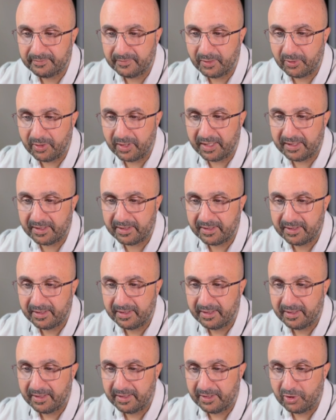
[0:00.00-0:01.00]
right,
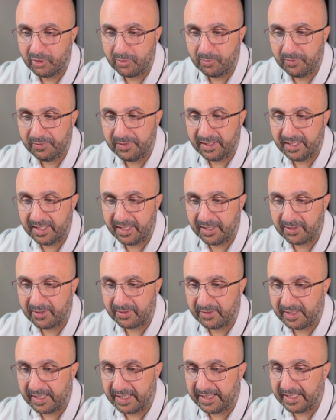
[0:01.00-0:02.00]
you moved it
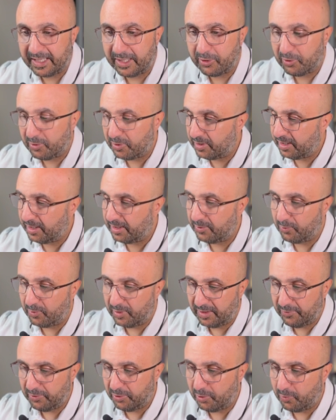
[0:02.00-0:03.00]
here, and now you did
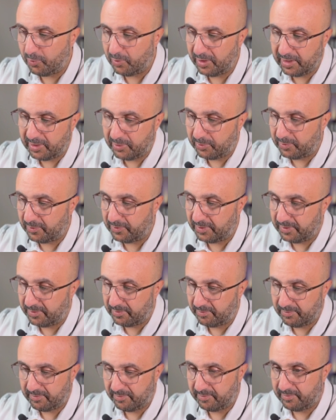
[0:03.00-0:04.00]
whatever you wanted with it,
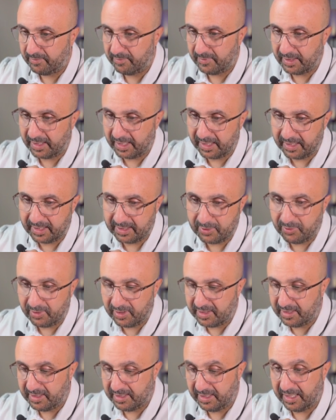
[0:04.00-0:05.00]
like as long
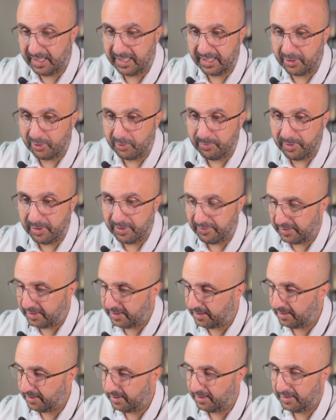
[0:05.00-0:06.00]
as it's declared above
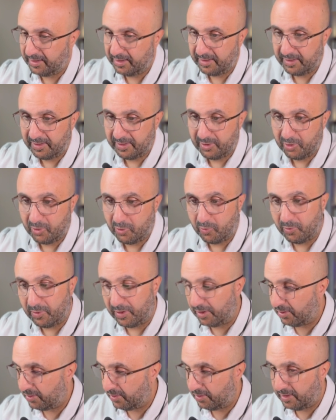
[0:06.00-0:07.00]
it,
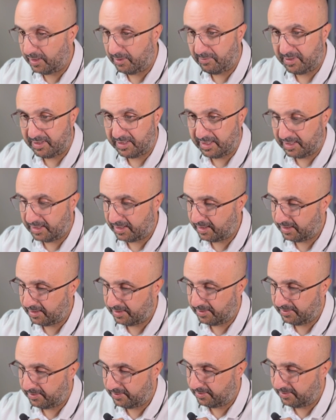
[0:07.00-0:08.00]
we're in business.
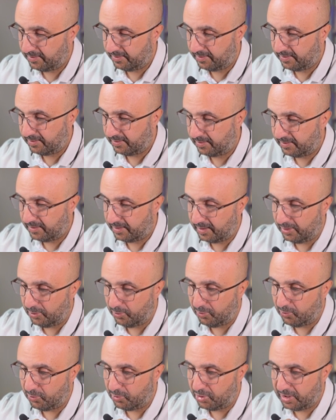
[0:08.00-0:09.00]
So
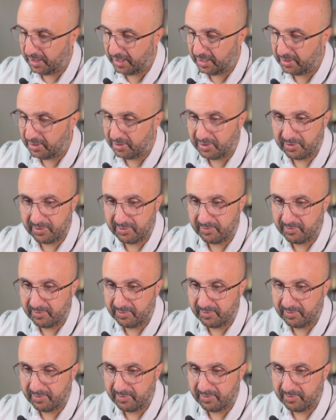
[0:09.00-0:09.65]
you could change